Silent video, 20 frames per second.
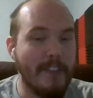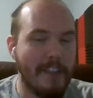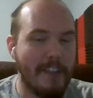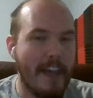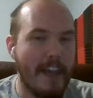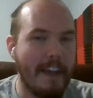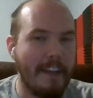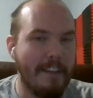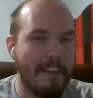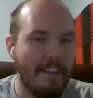the
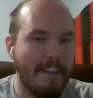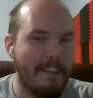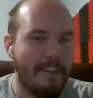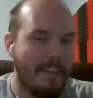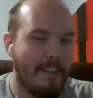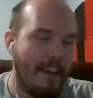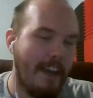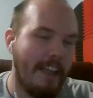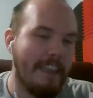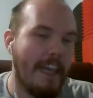line
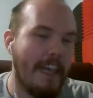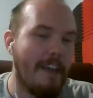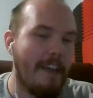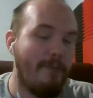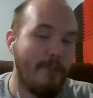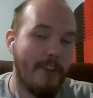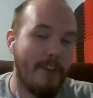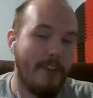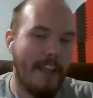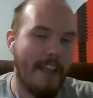"life
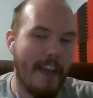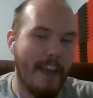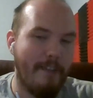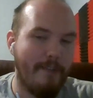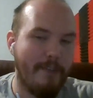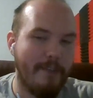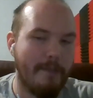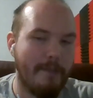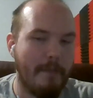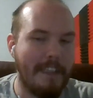for a
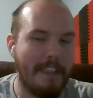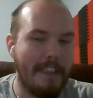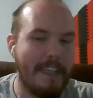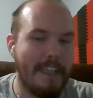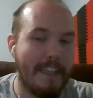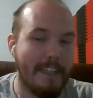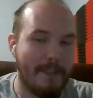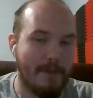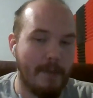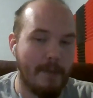life, my debt
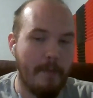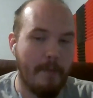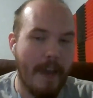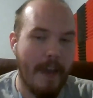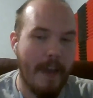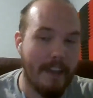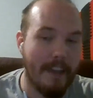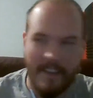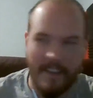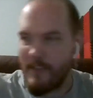is
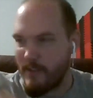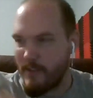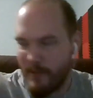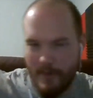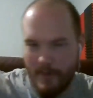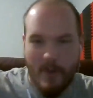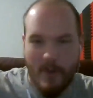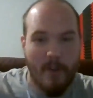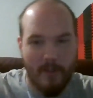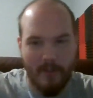repaid," and then
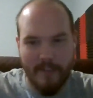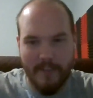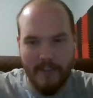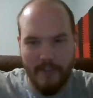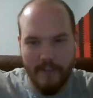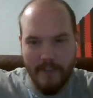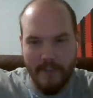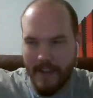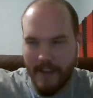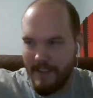throw
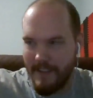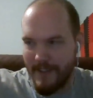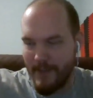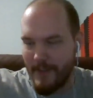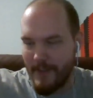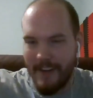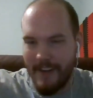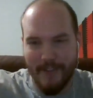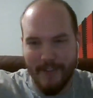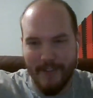
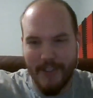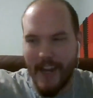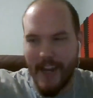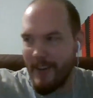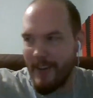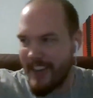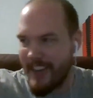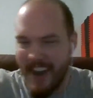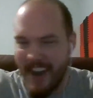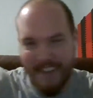Shao
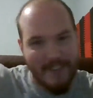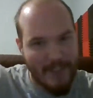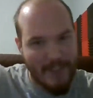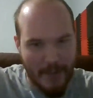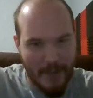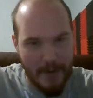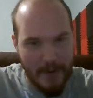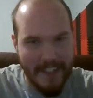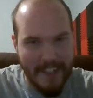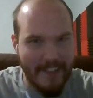Kahn's
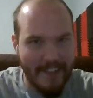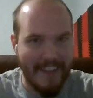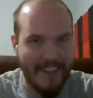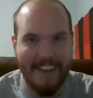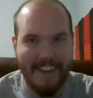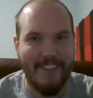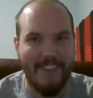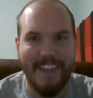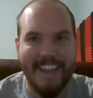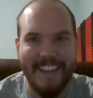sword. I
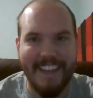don't think